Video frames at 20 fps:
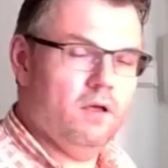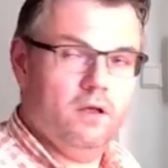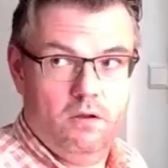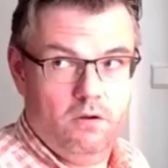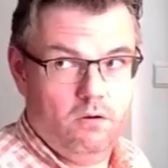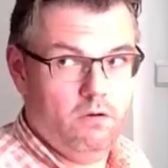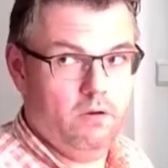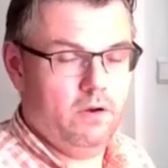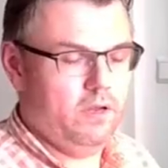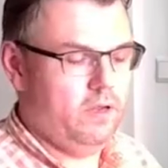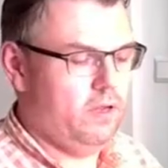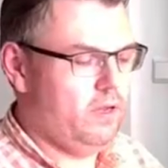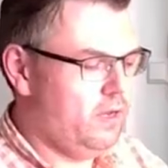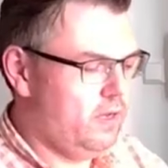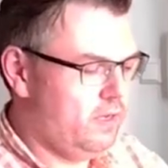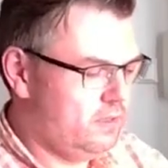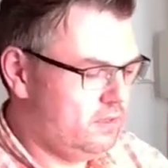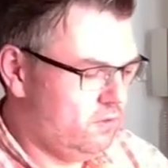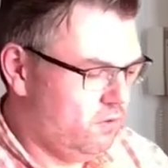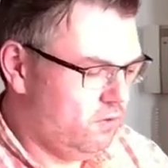here it
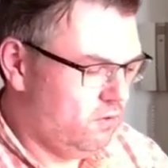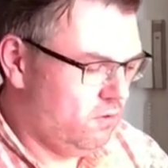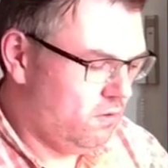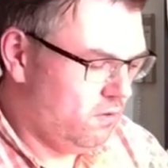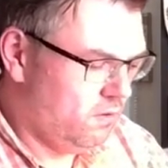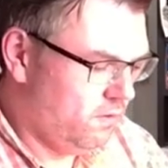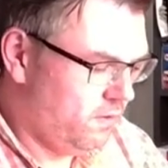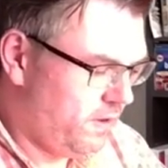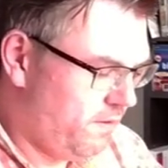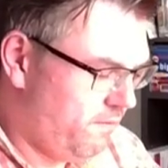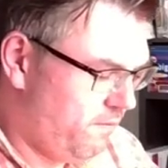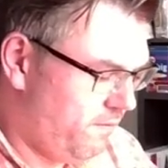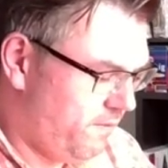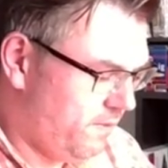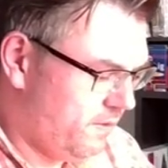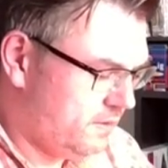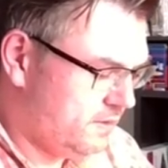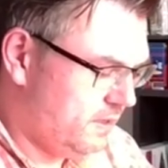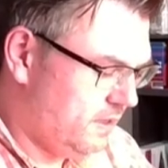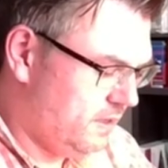is, oh,
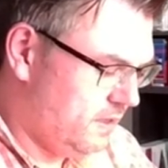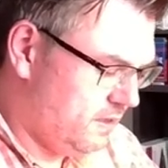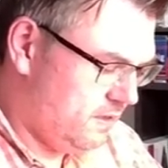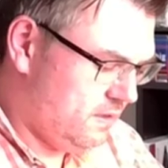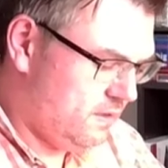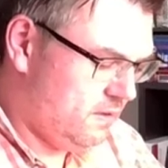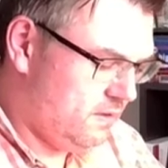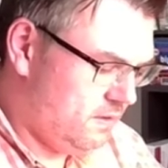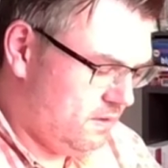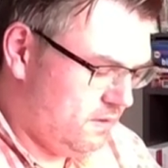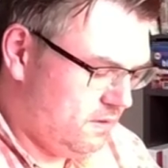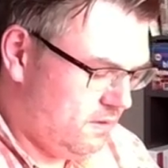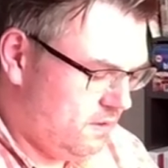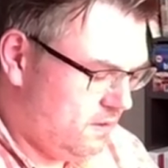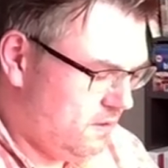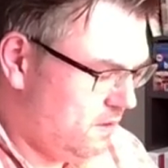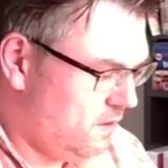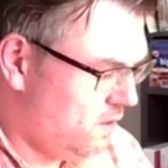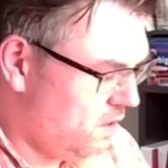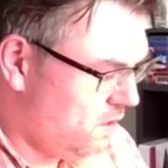everything's here,
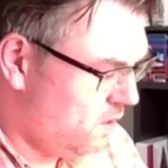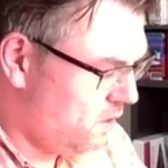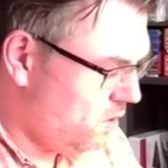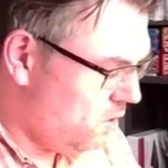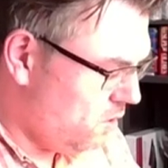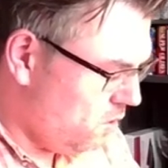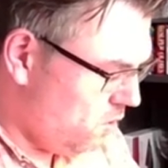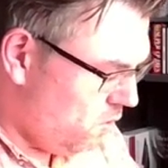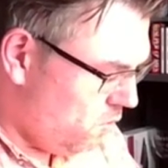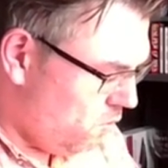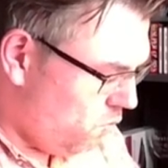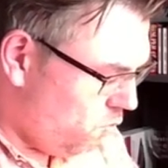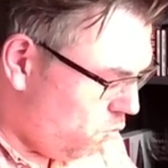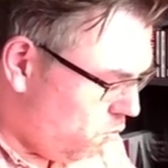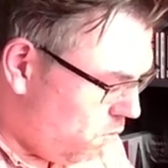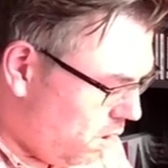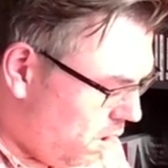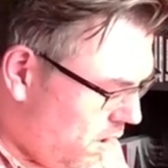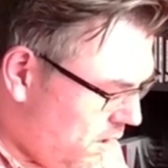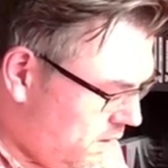
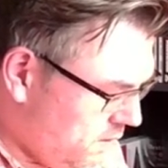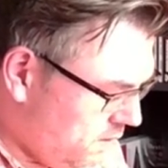1